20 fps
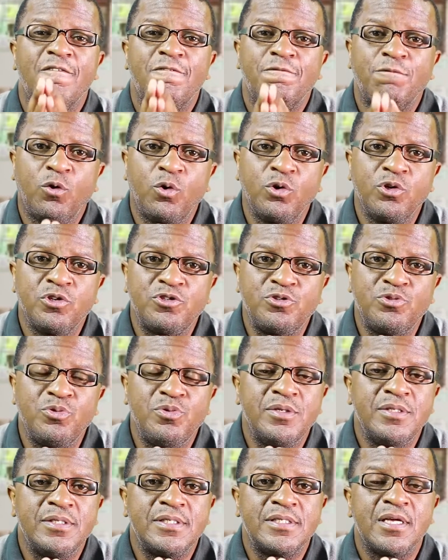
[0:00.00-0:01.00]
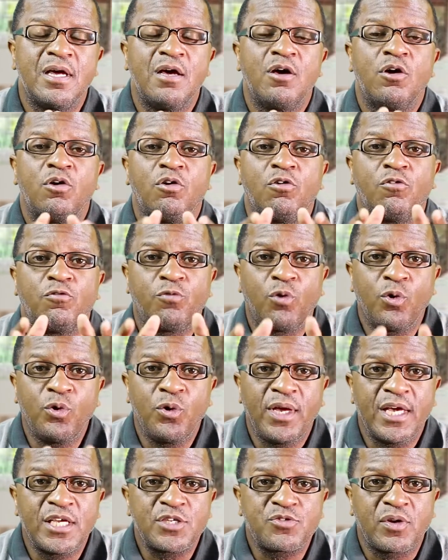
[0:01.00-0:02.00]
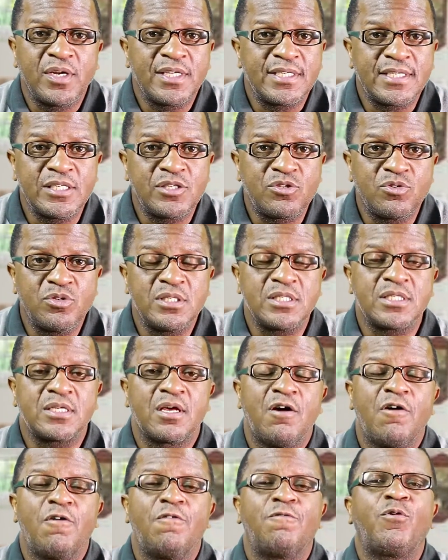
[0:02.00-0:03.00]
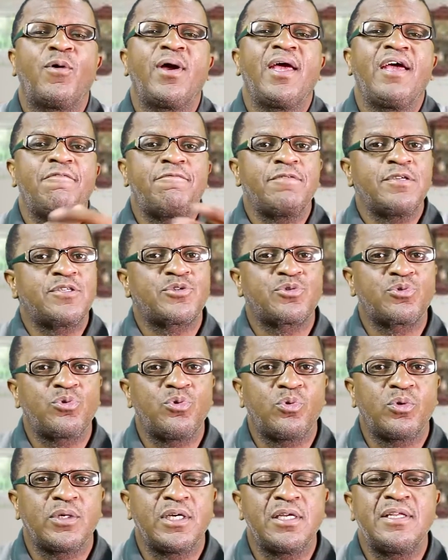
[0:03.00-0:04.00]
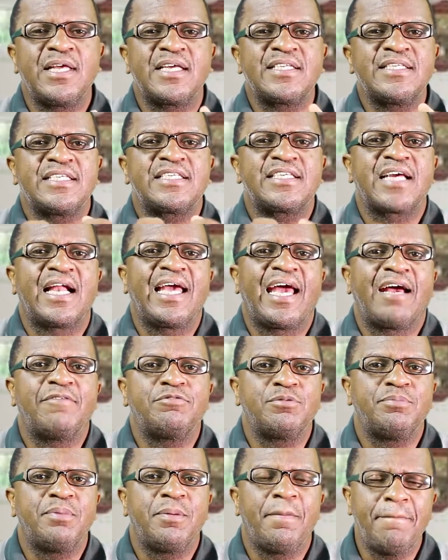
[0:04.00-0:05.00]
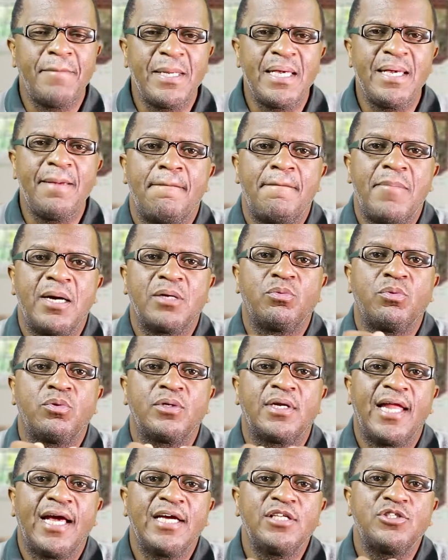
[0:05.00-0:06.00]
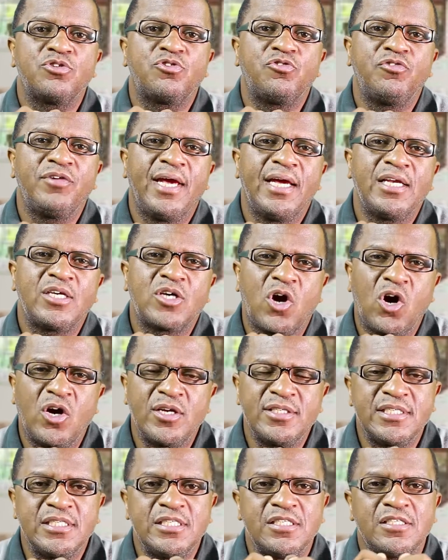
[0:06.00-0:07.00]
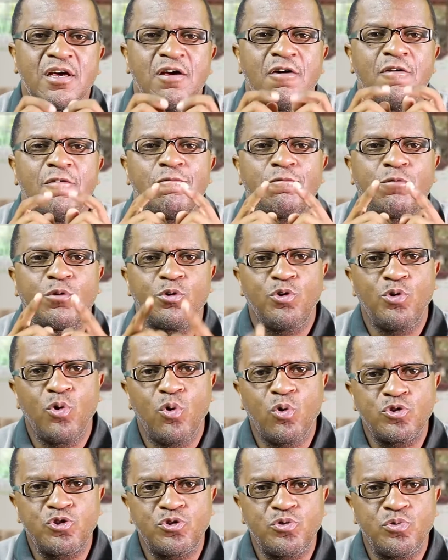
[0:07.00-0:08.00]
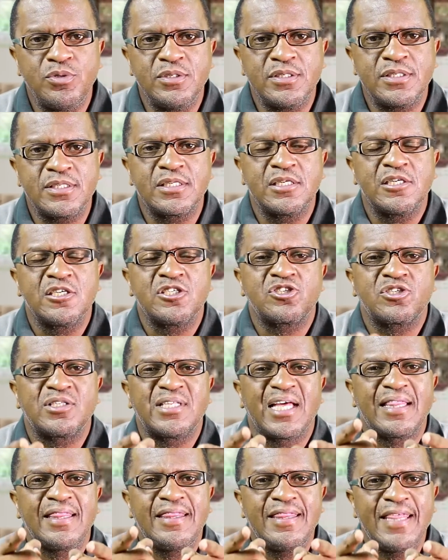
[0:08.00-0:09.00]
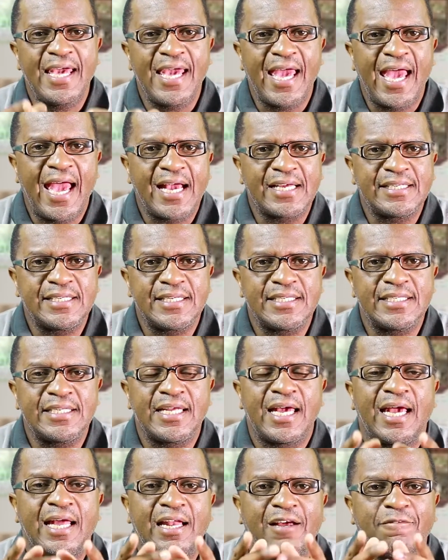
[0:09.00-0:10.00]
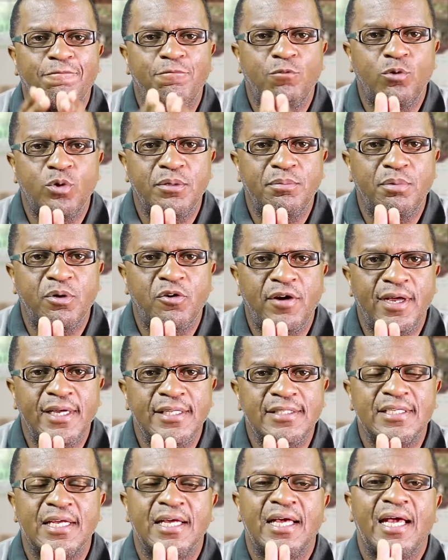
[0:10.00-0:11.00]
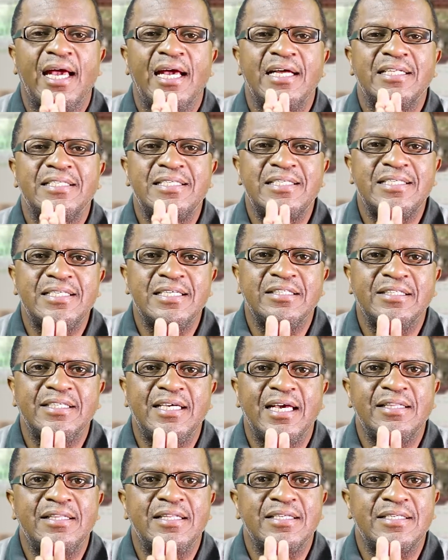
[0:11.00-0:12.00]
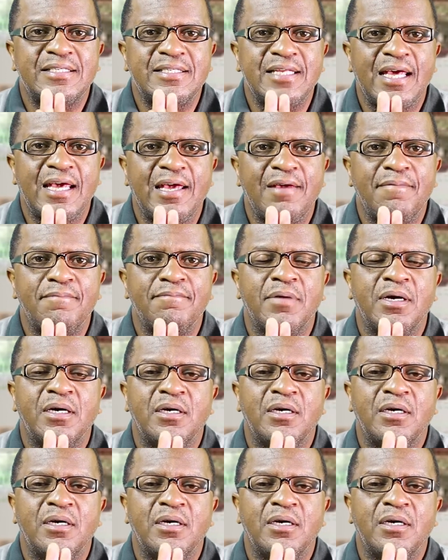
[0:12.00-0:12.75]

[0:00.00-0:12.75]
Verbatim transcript: for your students, for your extra lesson students, for every school. It doesn't necessarily have to be me, but we would like to create content for your students so that they access it at affordable rates and still get the same